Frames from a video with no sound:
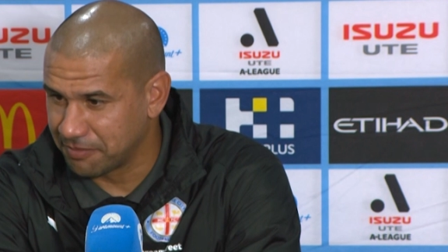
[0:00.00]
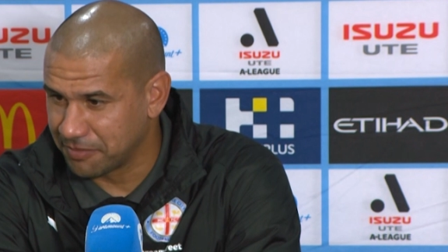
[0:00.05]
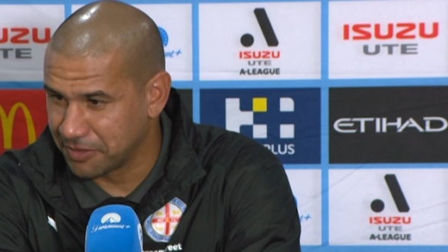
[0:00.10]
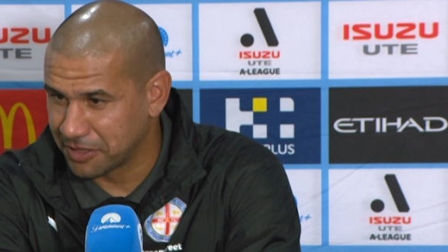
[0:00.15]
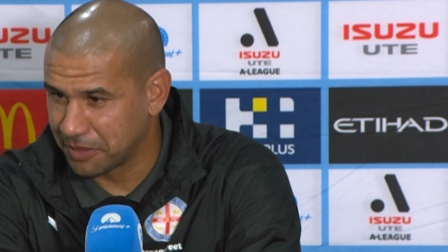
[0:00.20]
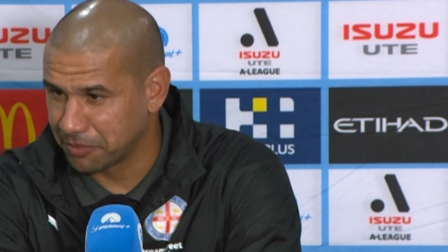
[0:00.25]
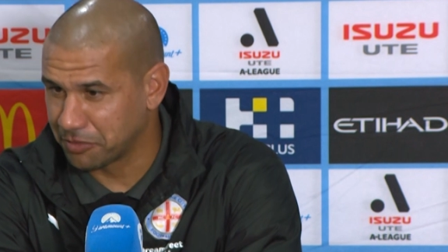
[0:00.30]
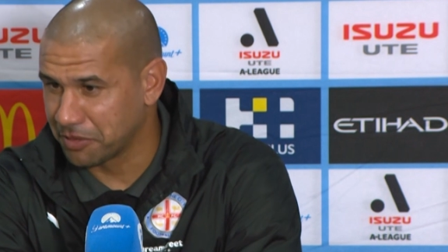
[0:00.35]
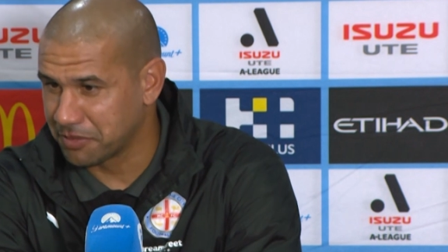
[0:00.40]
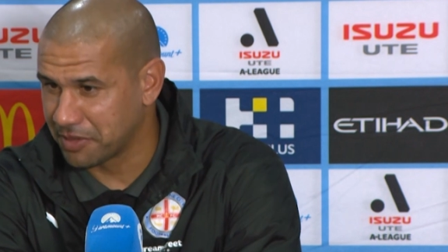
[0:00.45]

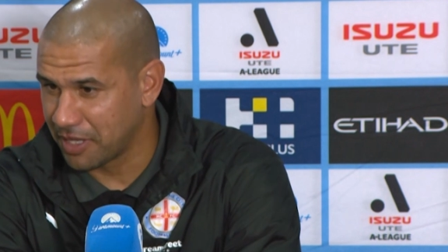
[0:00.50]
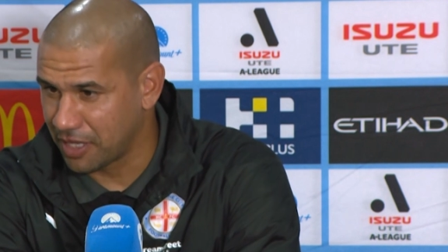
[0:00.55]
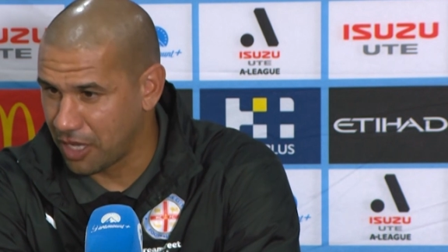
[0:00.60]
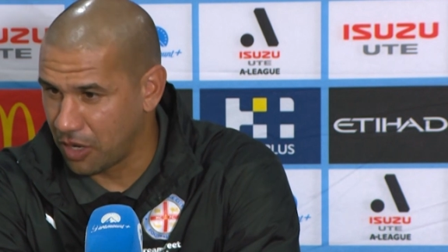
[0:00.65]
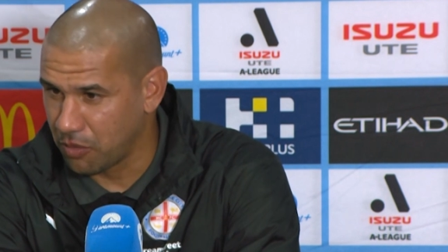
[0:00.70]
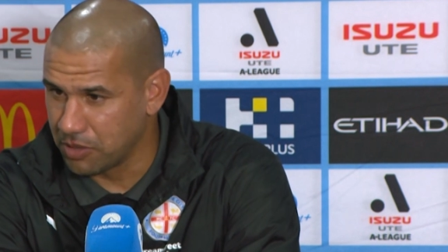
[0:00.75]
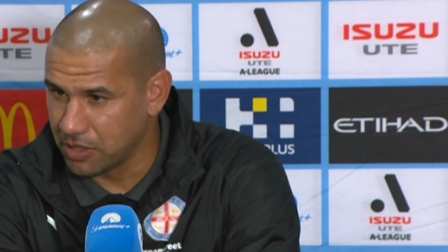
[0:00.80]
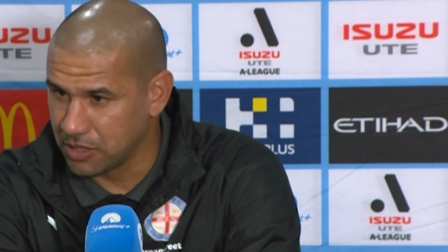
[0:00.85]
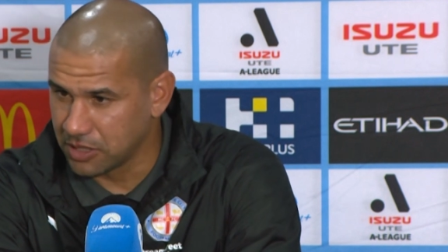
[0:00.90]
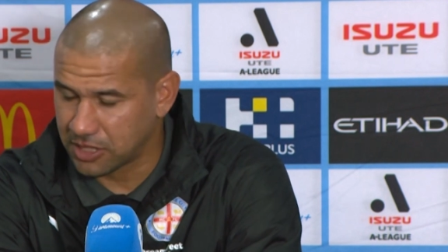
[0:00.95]
Sometimes they
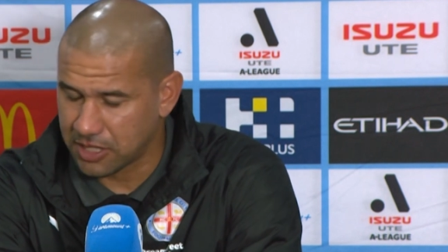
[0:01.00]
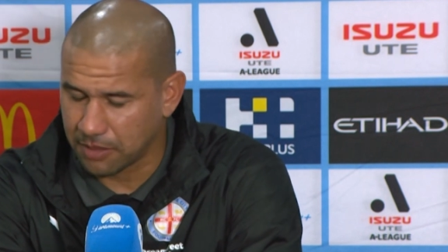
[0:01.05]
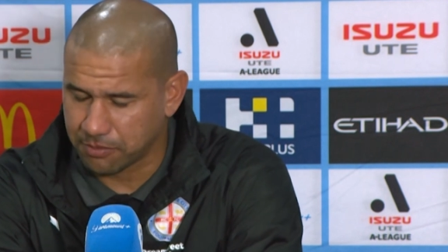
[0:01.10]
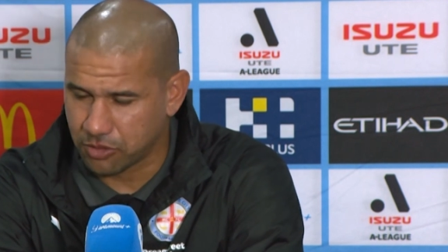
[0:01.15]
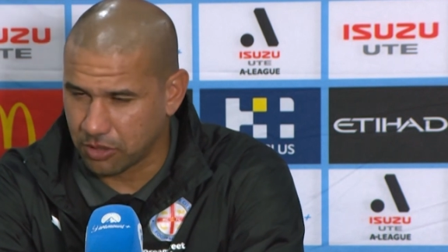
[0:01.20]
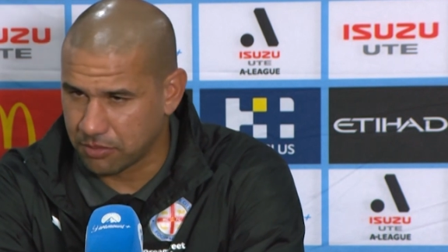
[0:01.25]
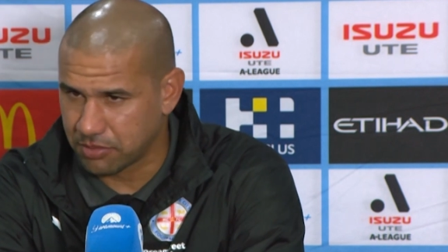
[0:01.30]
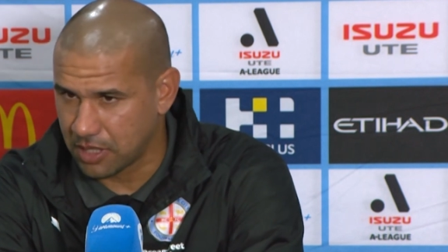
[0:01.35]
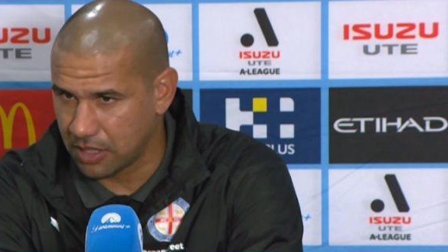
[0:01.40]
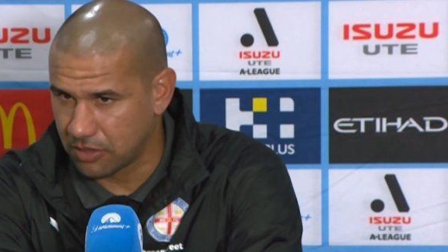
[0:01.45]
go in.
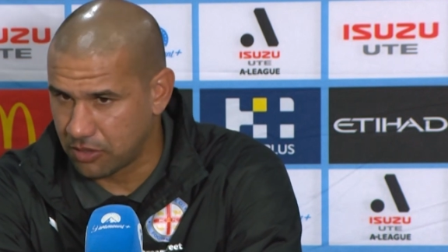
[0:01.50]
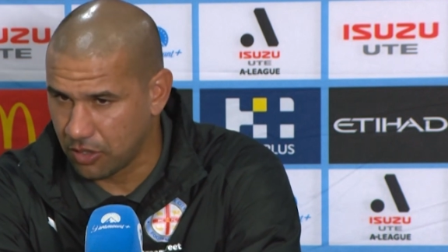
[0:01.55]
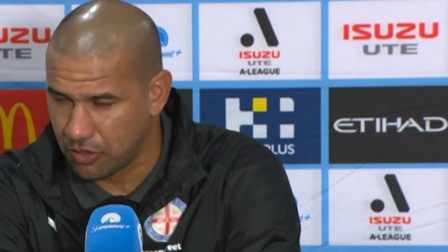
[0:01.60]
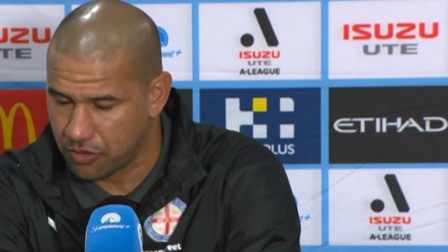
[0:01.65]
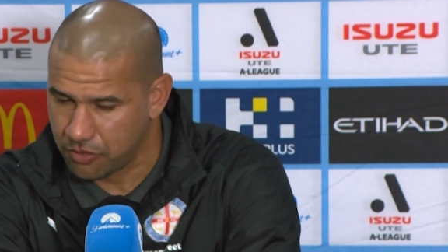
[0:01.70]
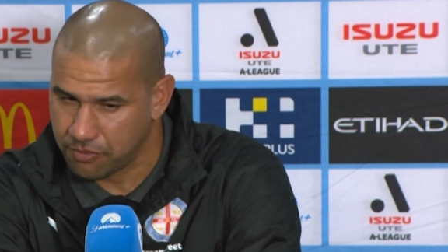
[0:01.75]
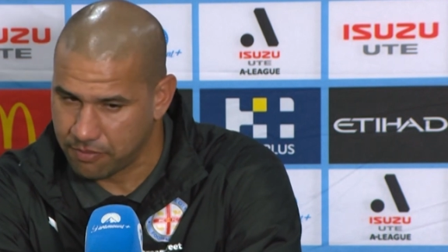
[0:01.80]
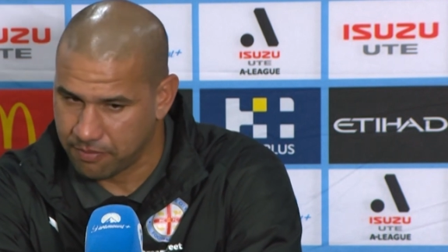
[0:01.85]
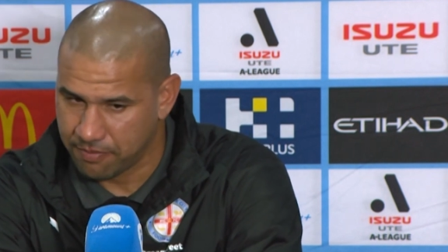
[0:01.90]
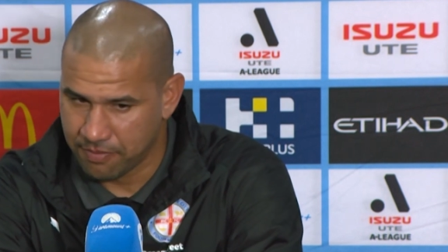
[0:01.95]
Sometimes they
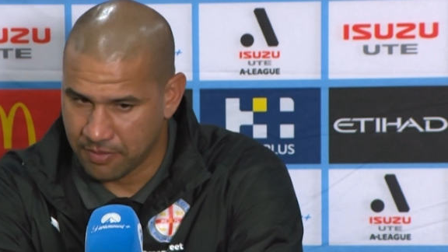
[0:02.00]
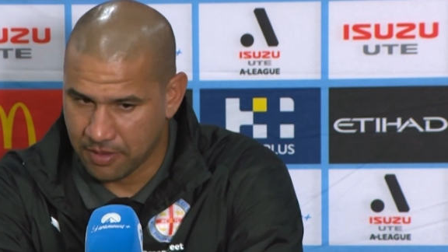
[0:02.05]
don't.